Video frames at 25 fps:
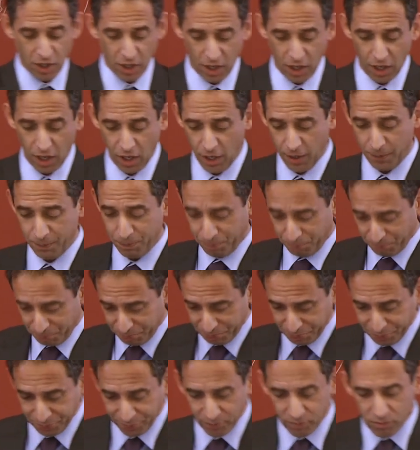Um,
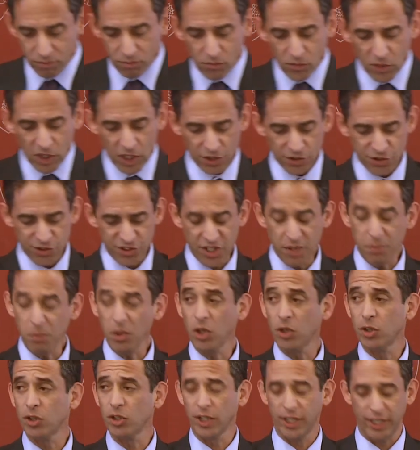
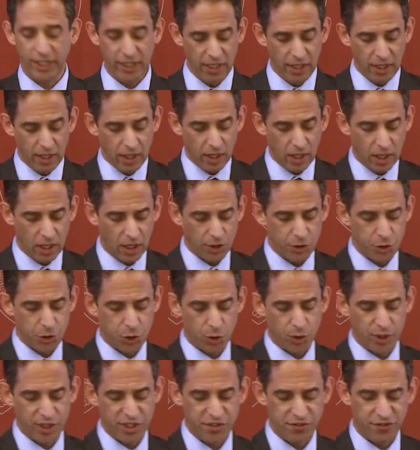Similarly, uh,
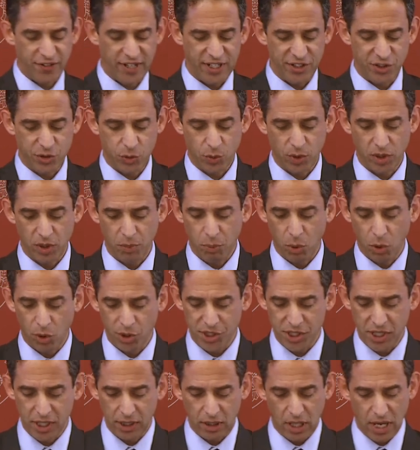juries faced with
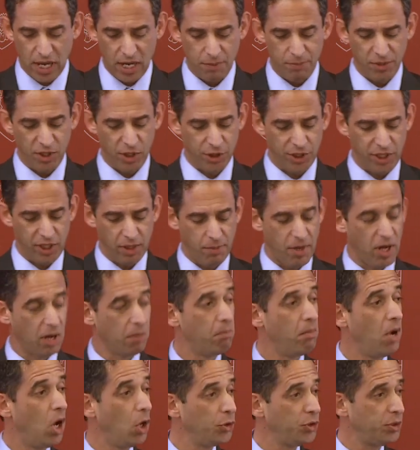apportioning liability
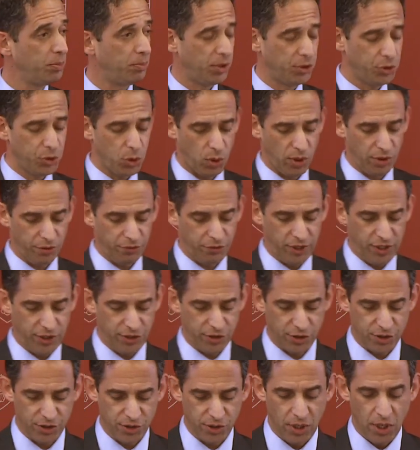among multiple
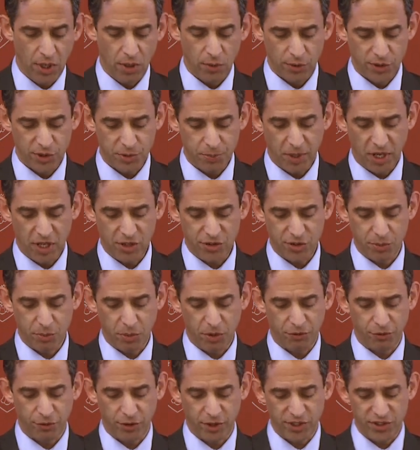tortfeasors
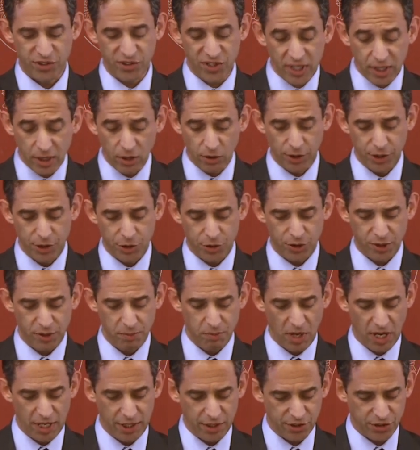responsible for a single injury
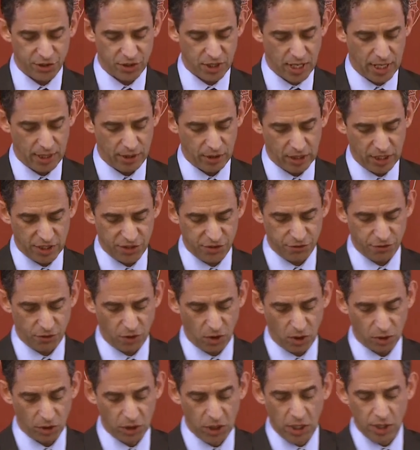might assign less
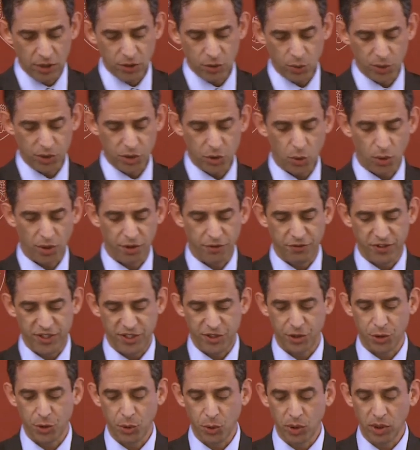fault to a
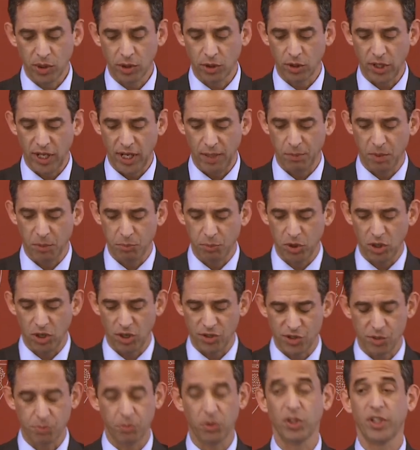tortfeasor who can claim a
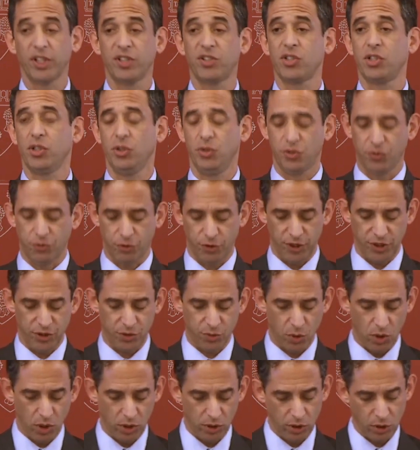plausible excuse for
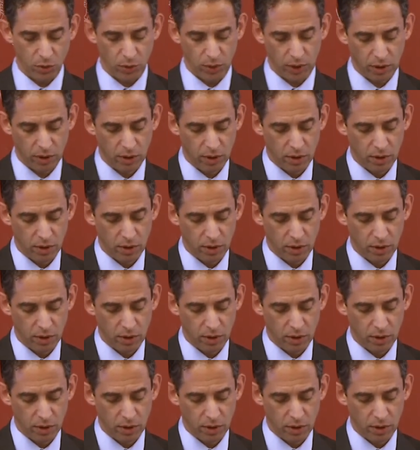its wrongdoing.